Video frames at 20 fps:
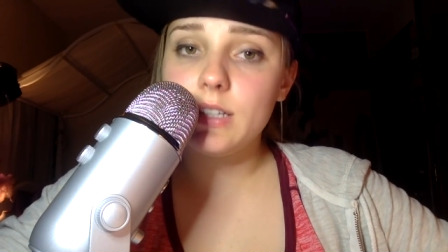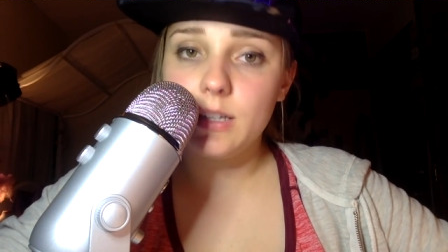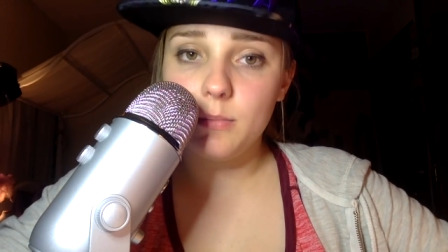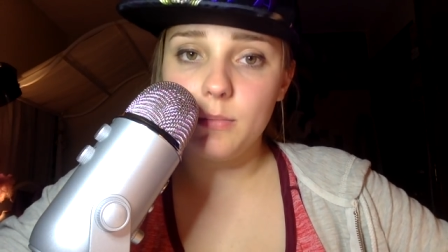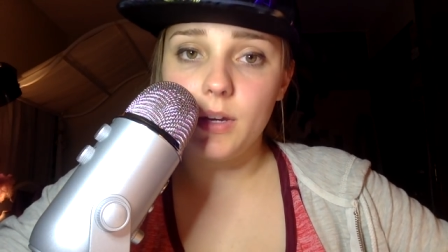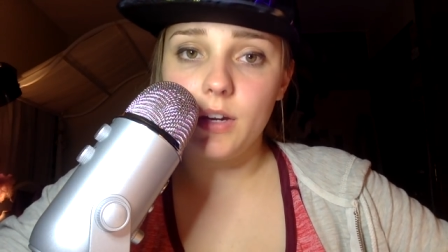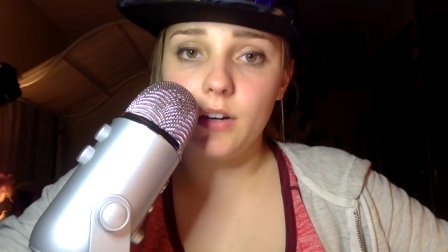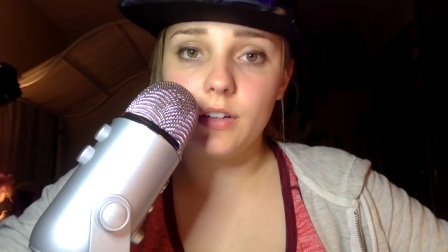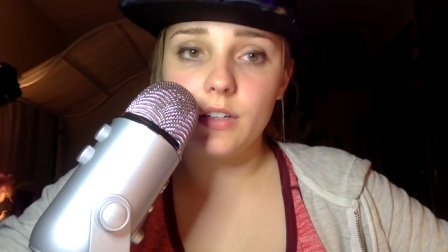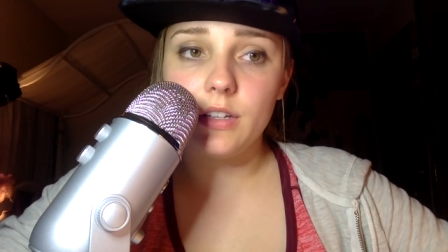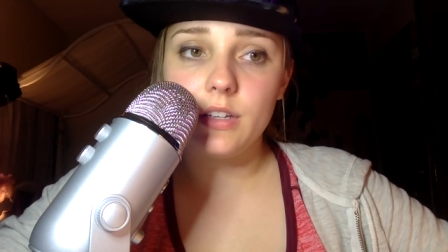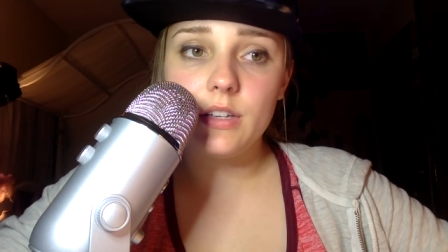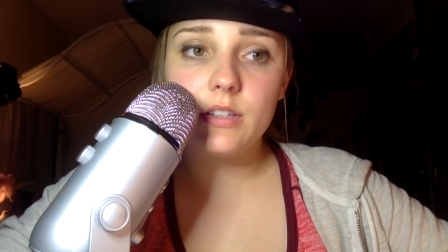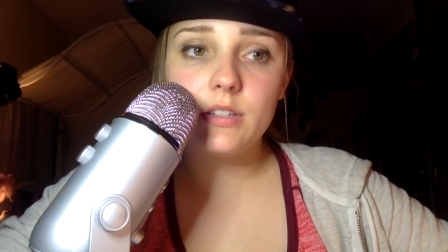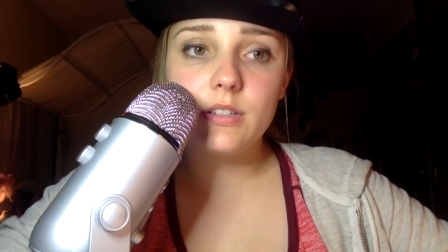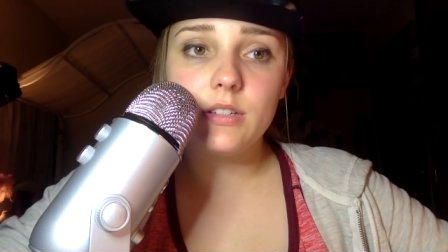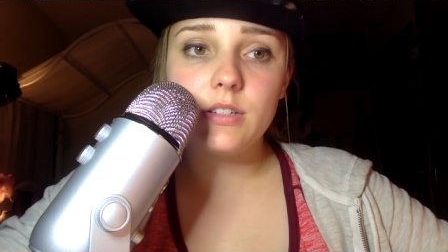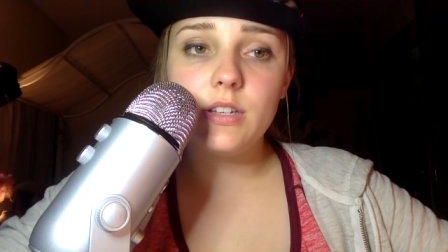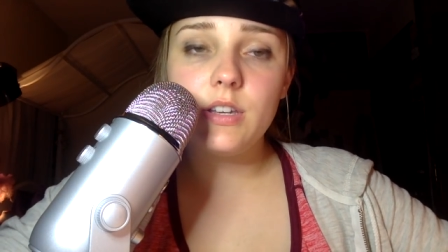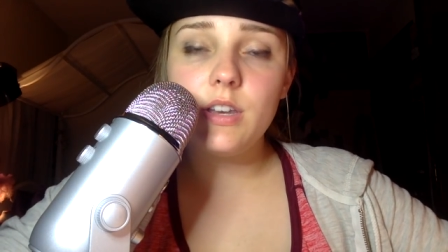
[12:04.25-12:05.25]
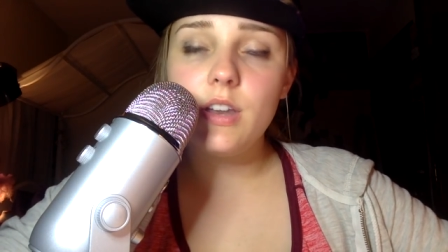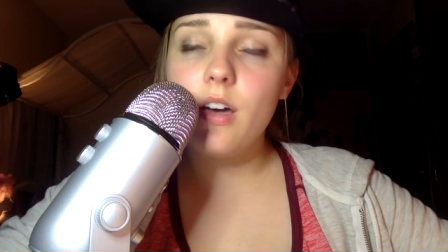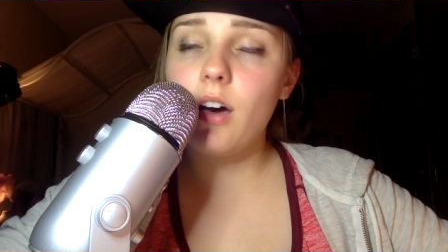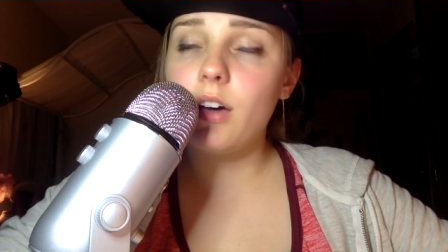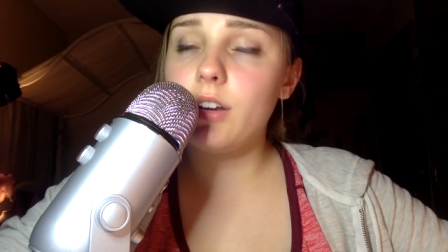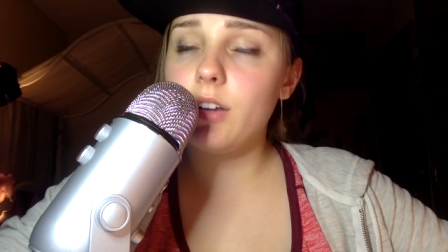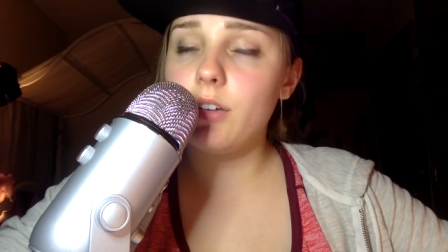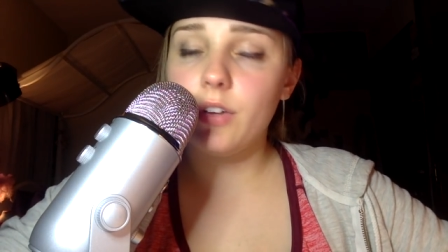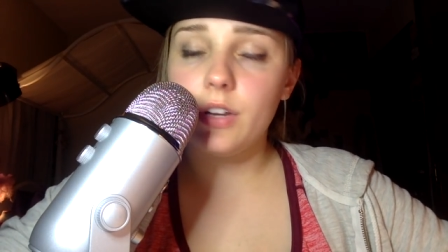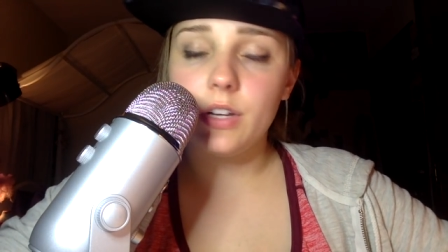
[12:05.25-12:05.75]
to marry is
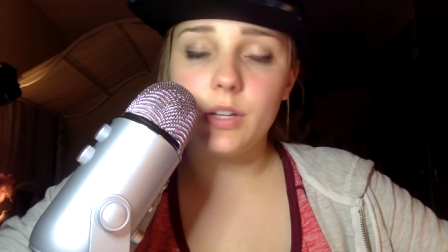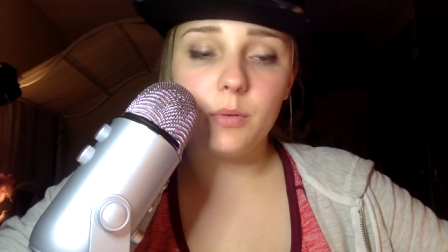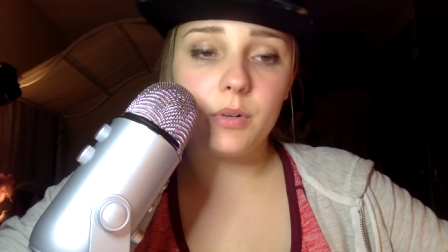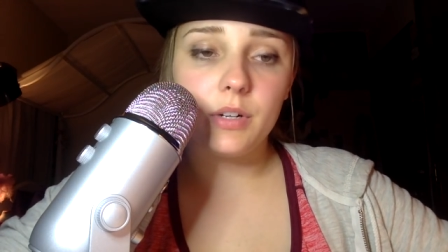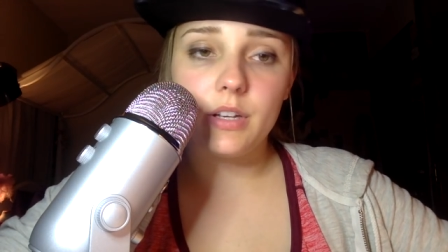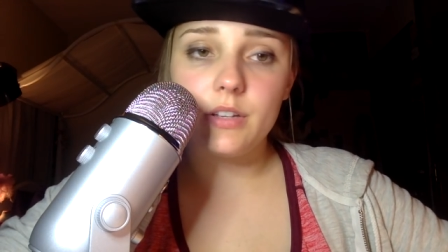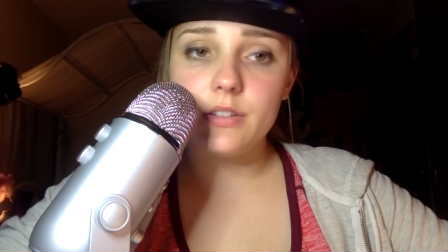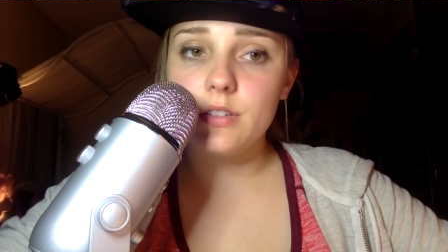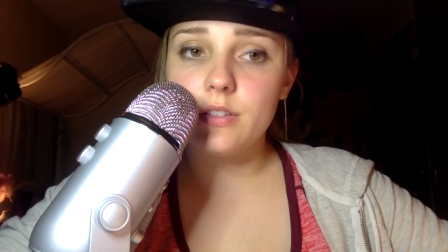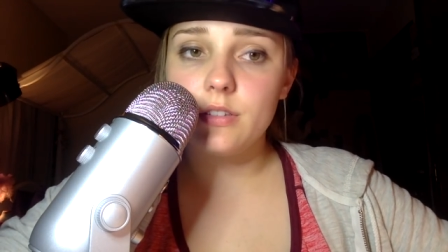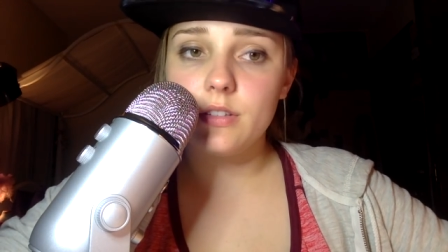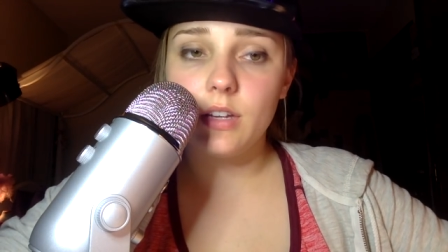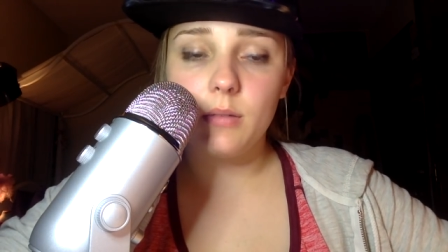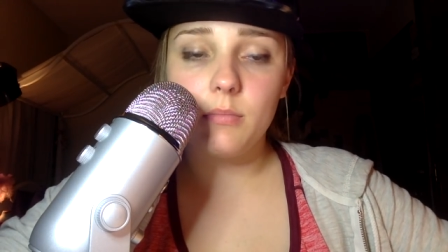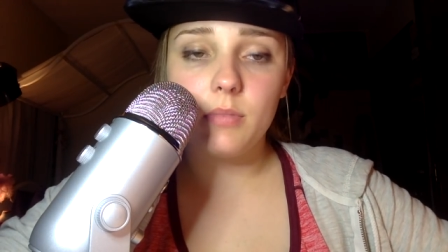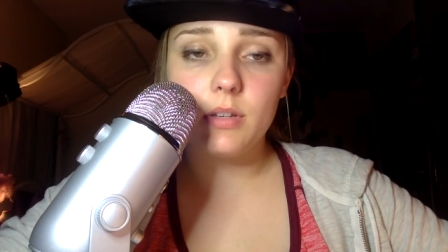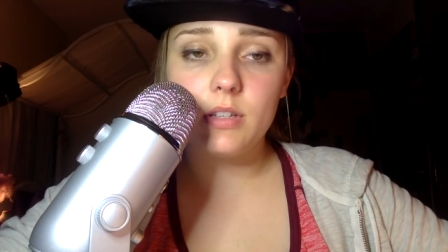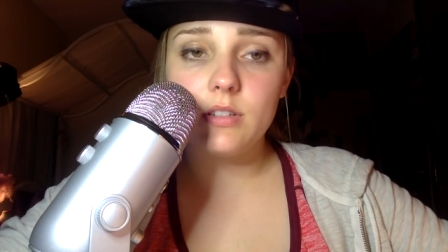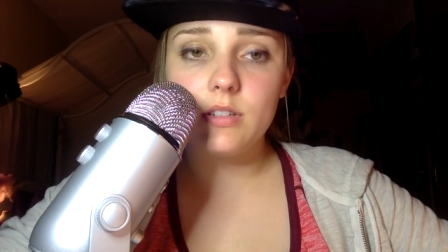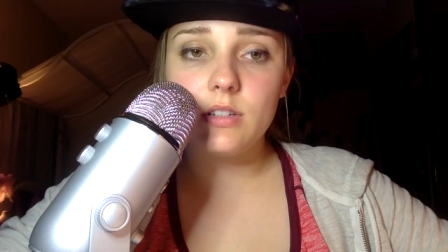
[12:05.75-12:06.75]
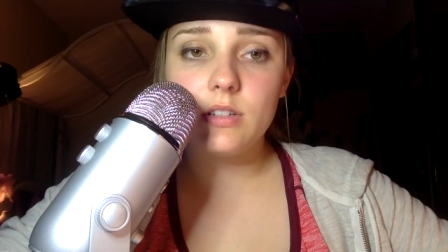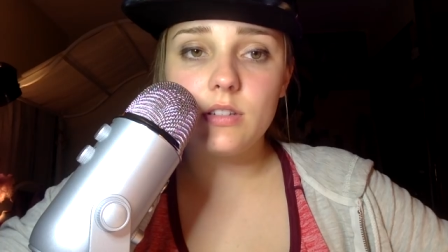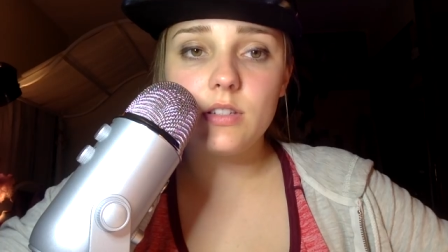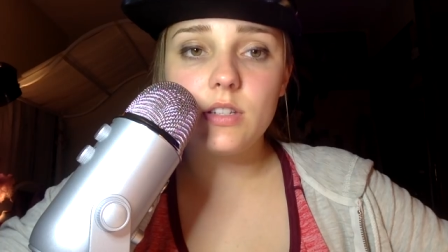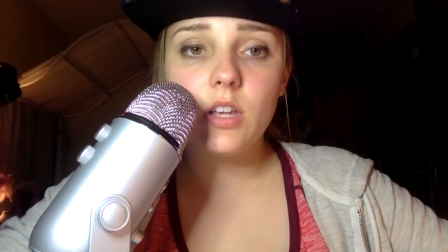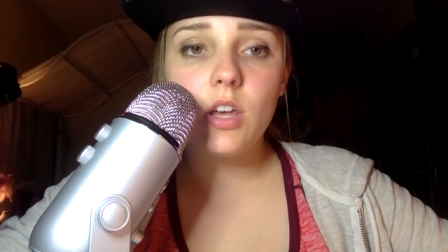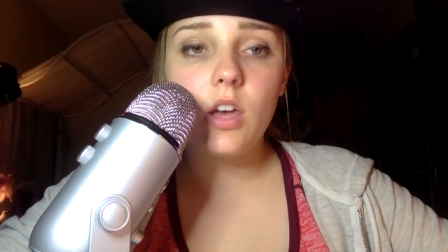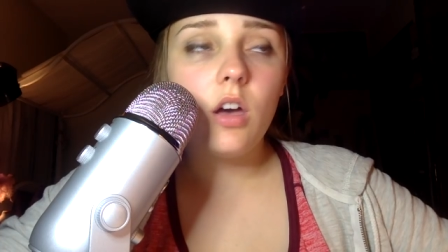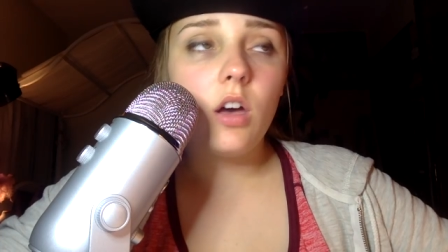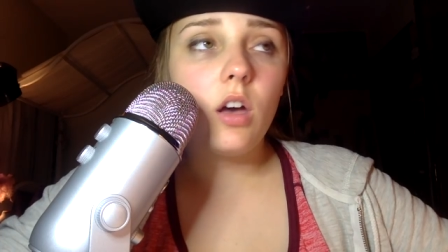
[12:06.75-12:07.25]
none of anyone else's damn business.